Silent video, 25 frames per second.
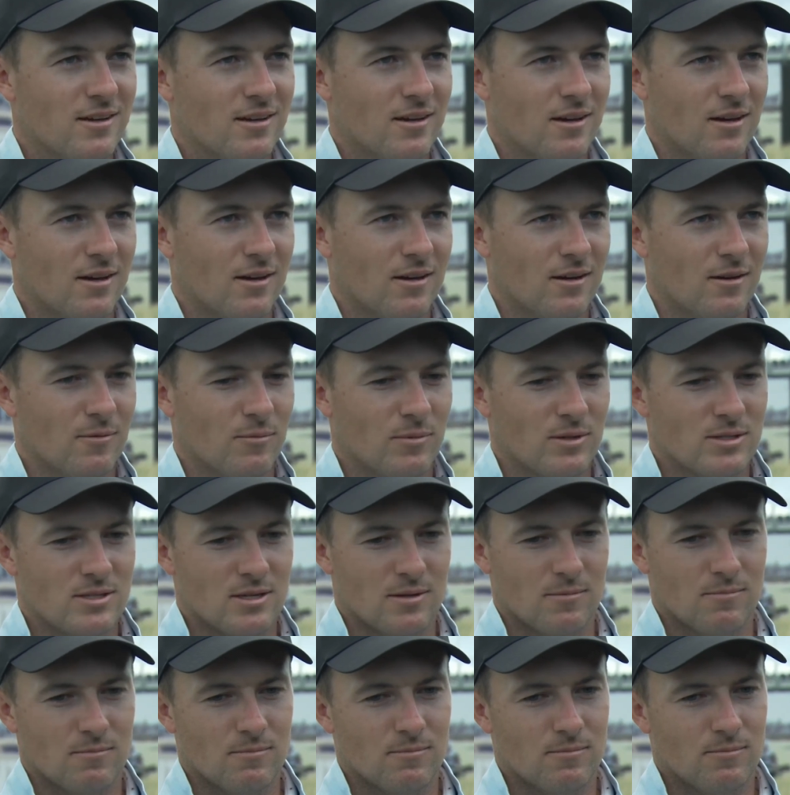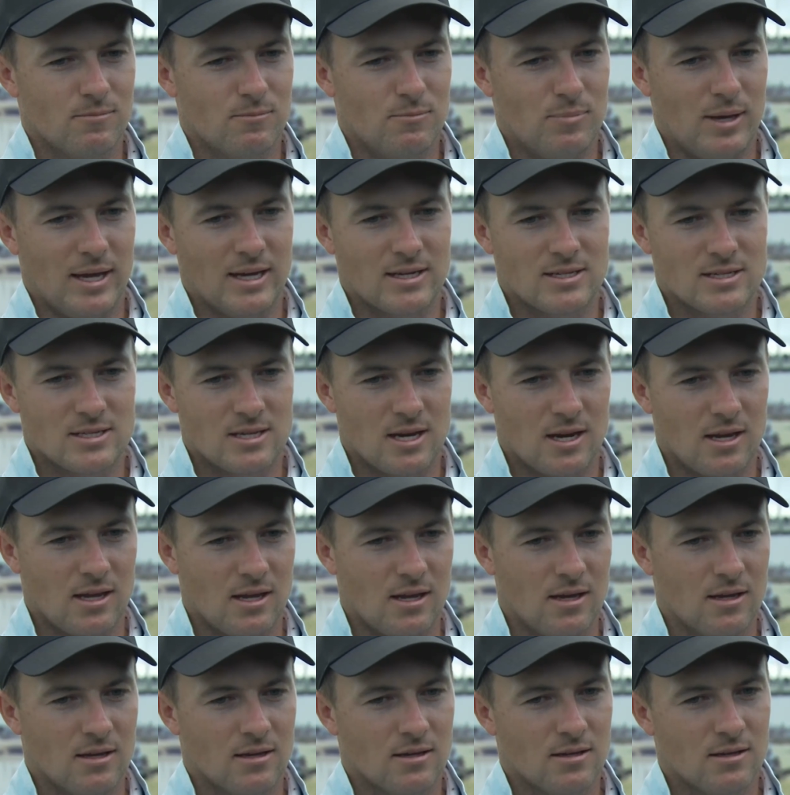Um, it's a big
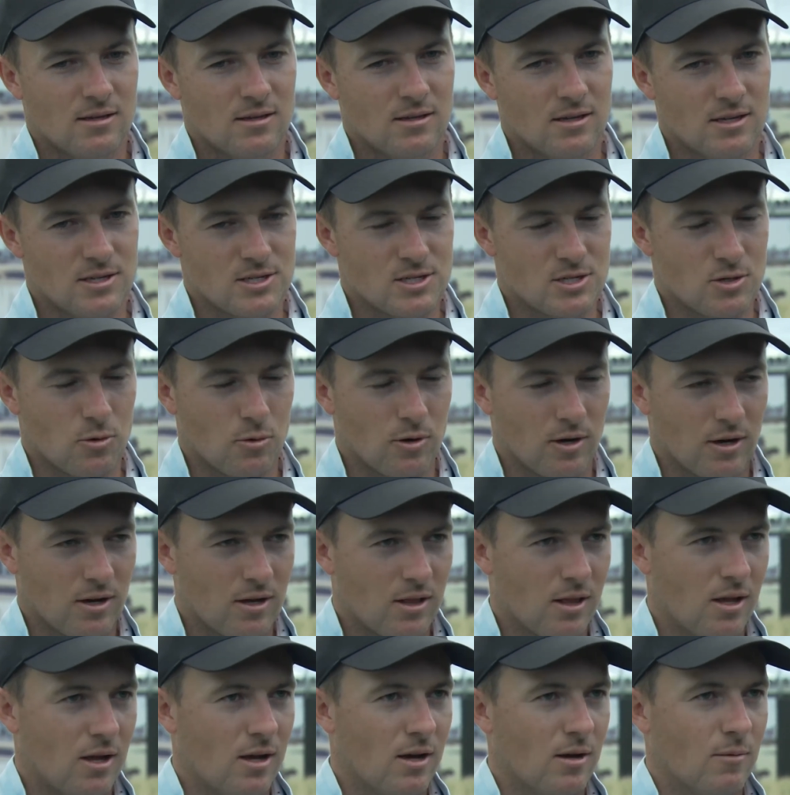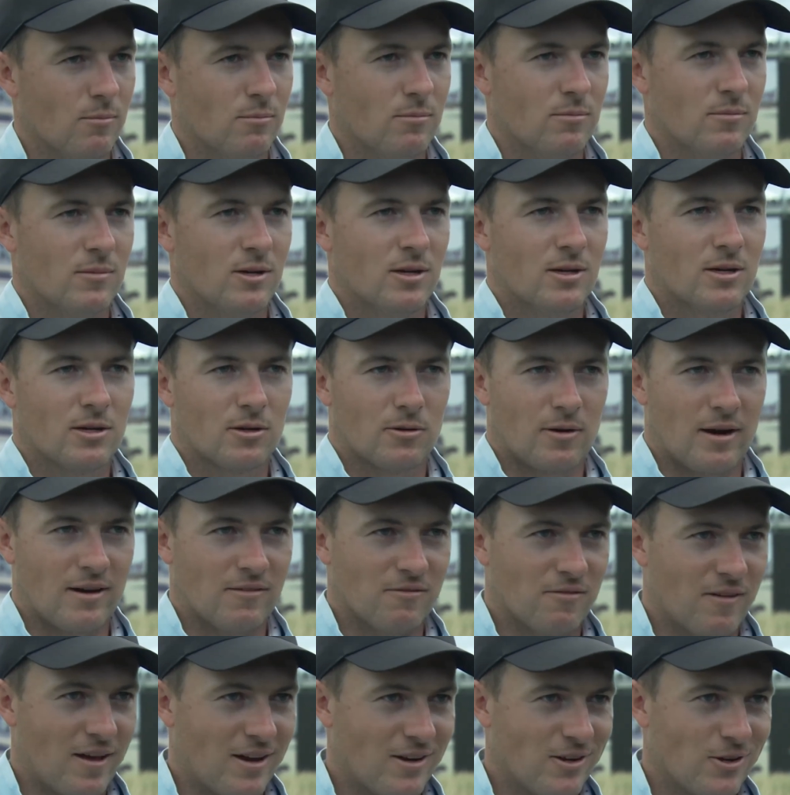city, historic club, great
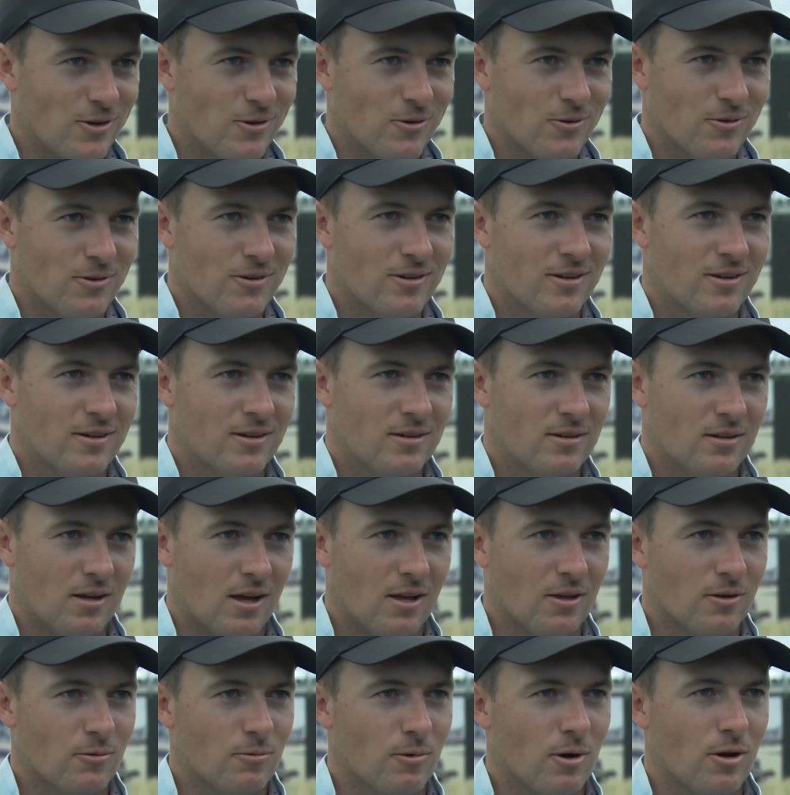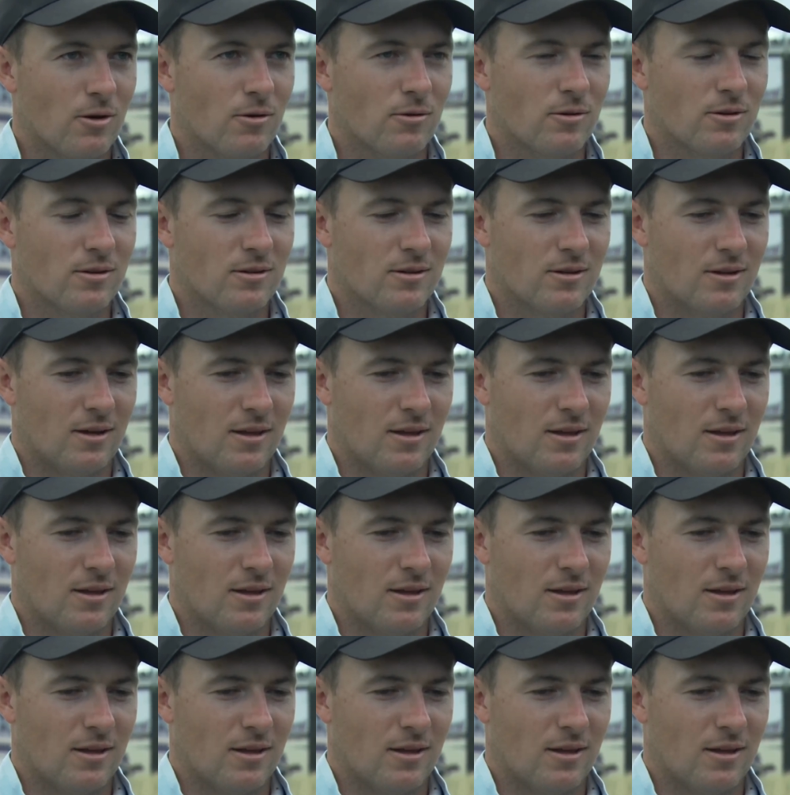venue, Elland Road.